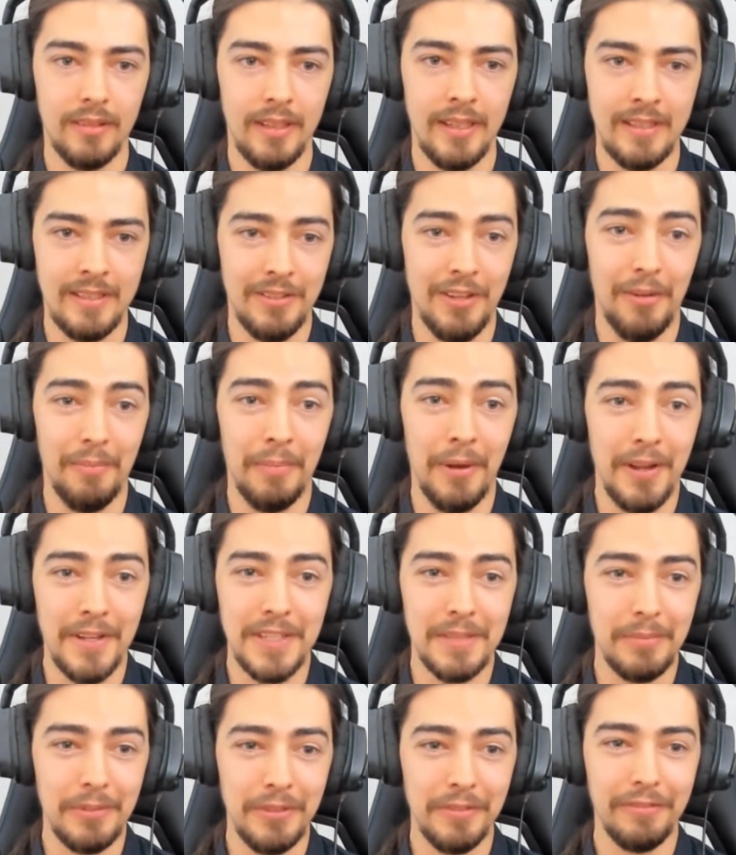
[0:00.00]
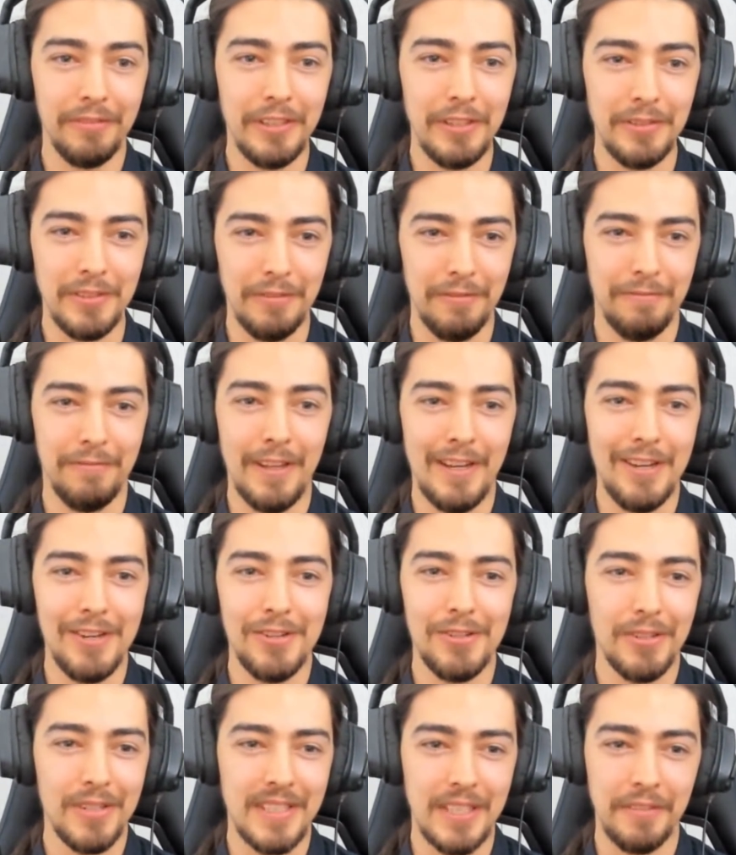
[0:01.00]
it's not possible for you to
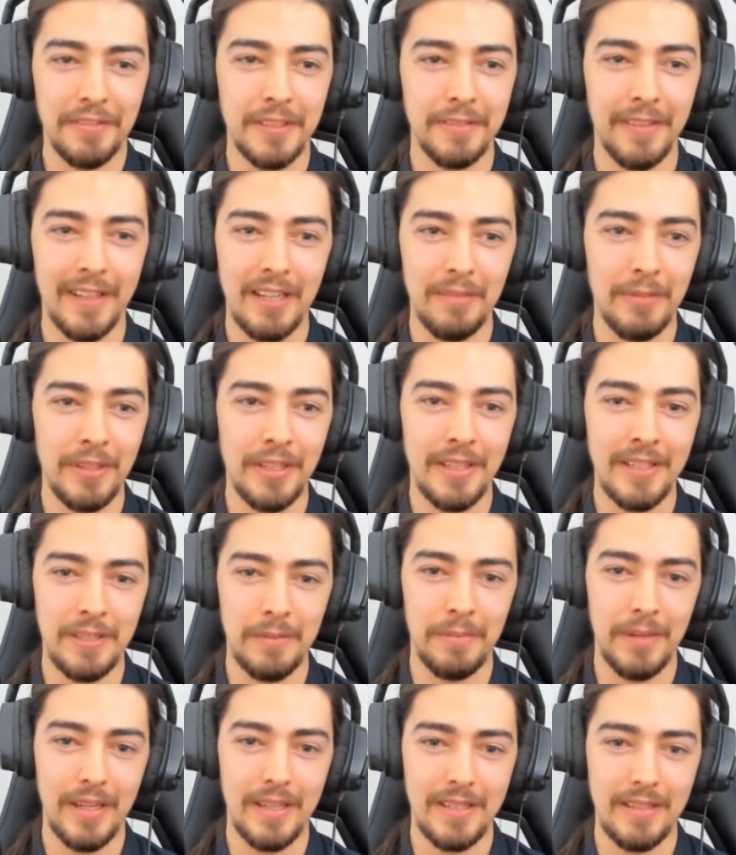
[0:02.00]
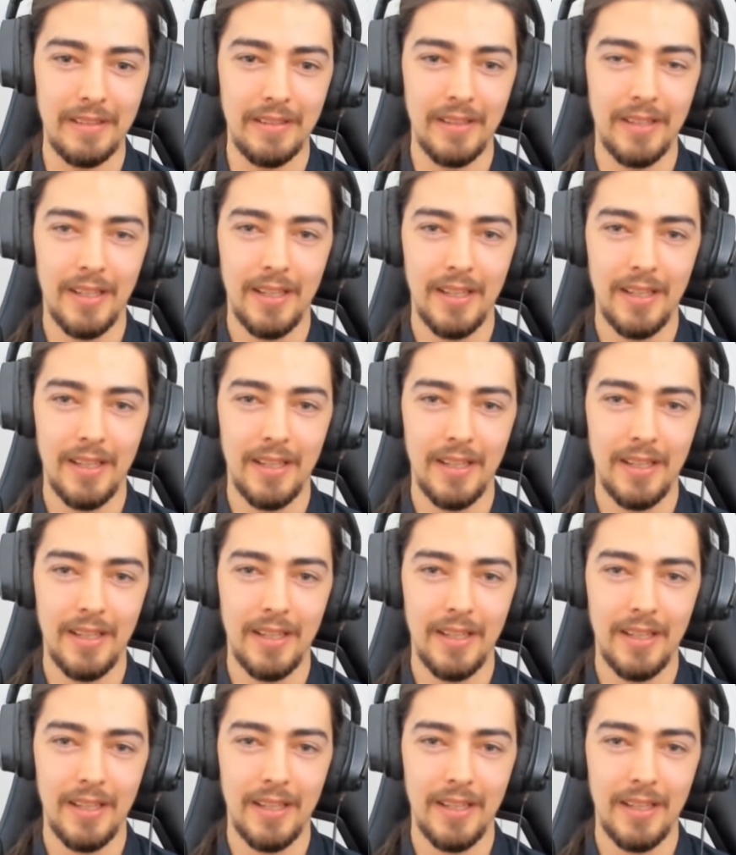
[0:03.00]
finish your self-development as a person.